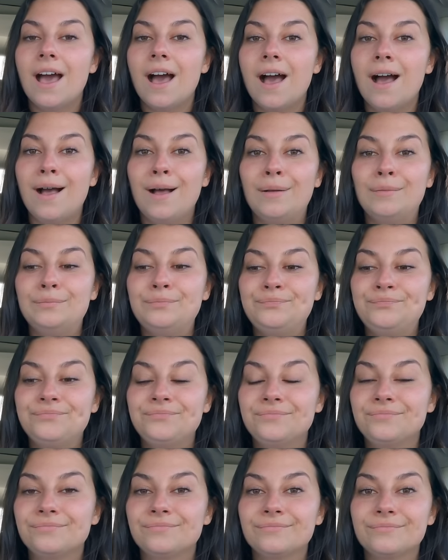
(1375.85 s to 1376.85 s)
And
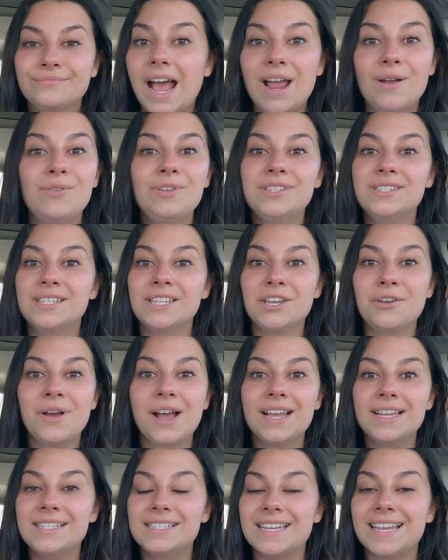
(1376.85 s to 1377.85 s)
I will see you
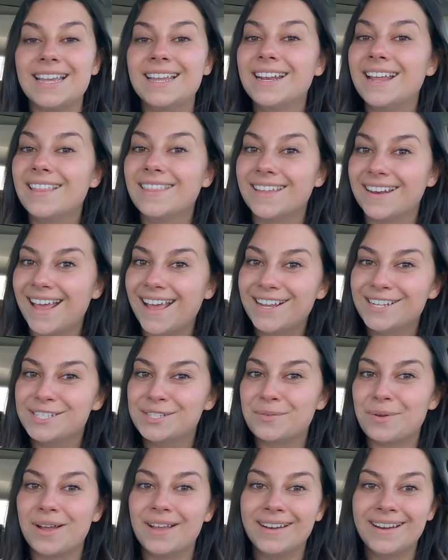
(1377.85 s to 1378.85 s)
guys in the
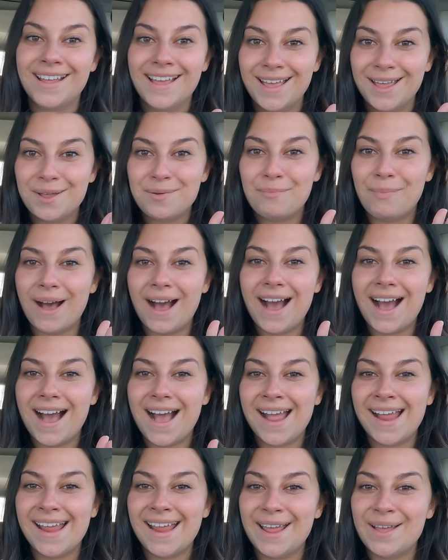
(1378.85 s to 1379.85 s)
next one.
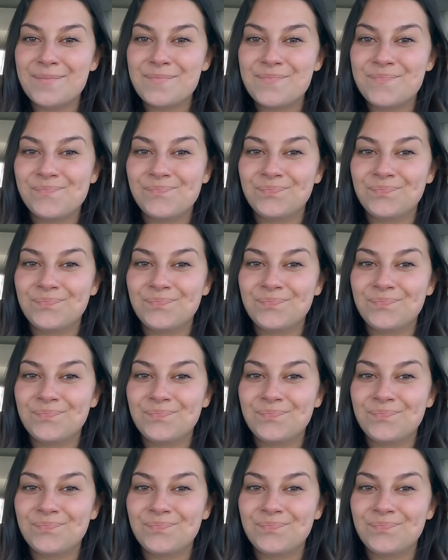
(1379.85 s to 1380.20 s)
Bye.